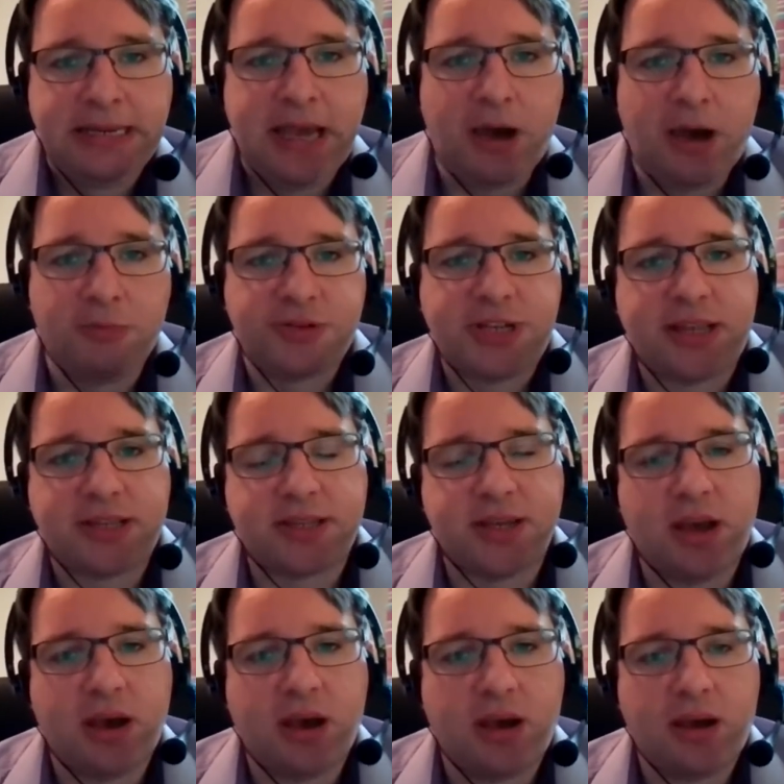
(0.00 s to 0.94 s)
help protect
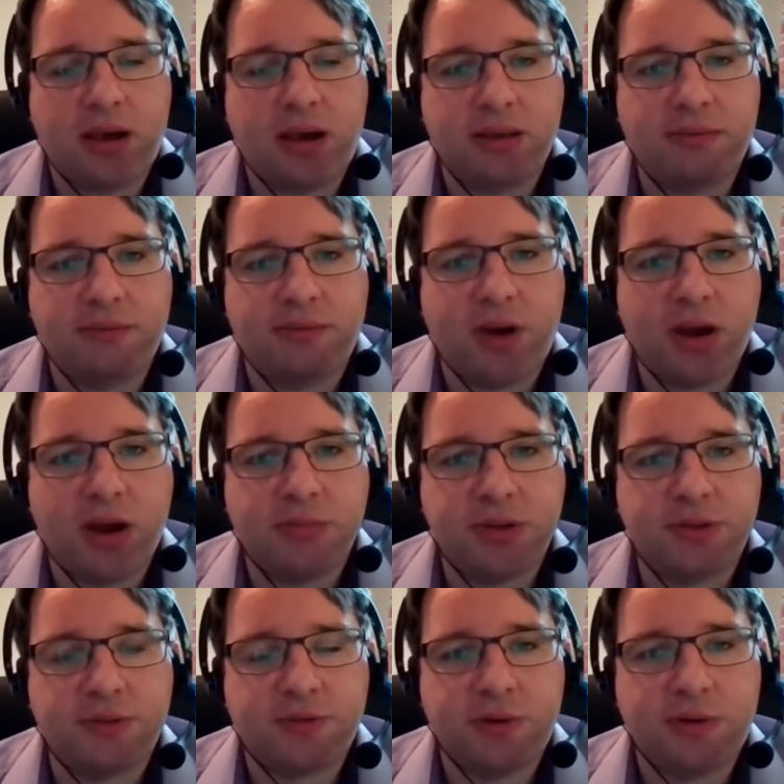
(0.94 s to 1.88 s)
our
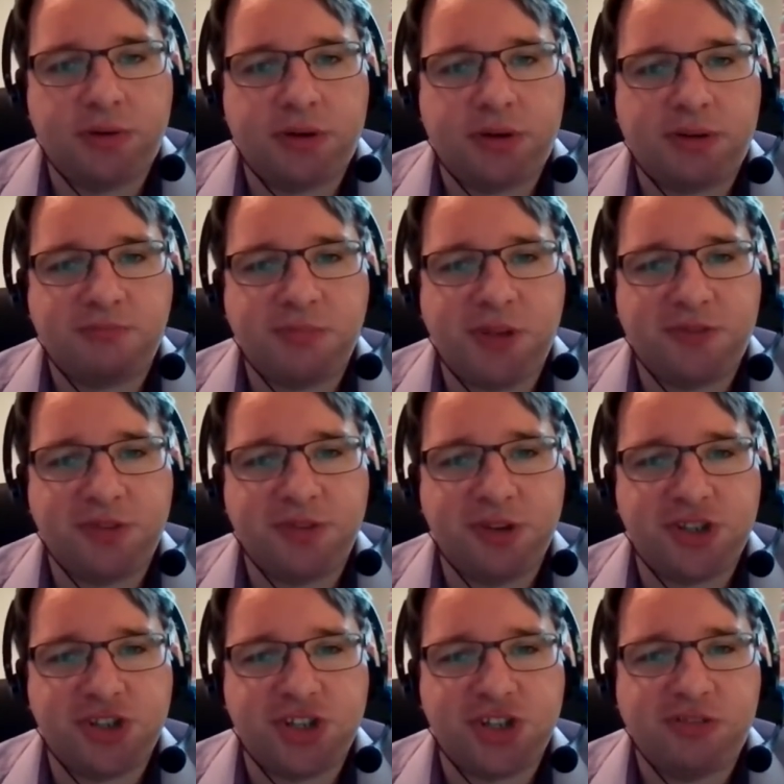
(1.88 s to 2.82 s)
environment for our
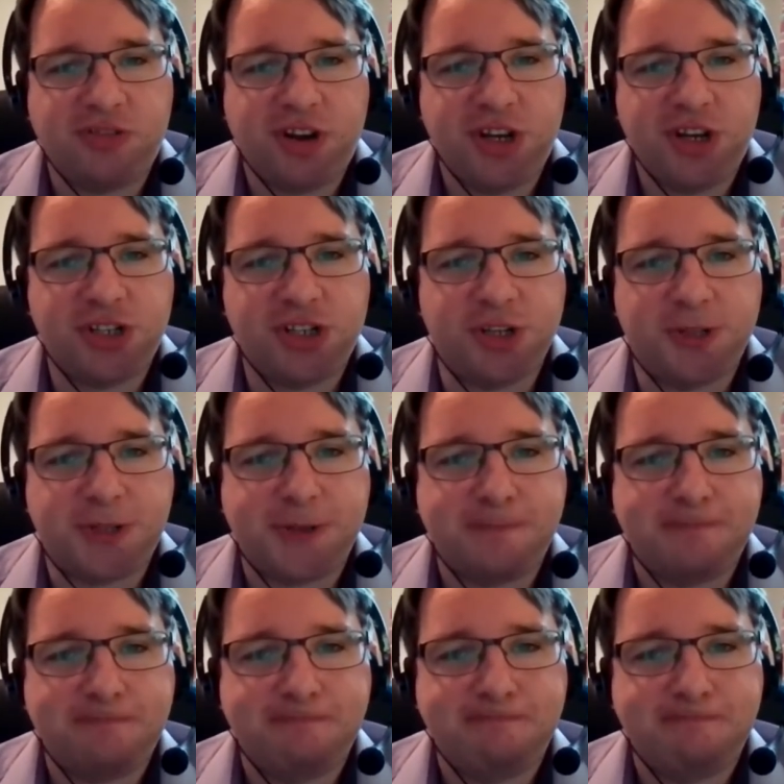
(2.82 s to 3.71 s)
future generations.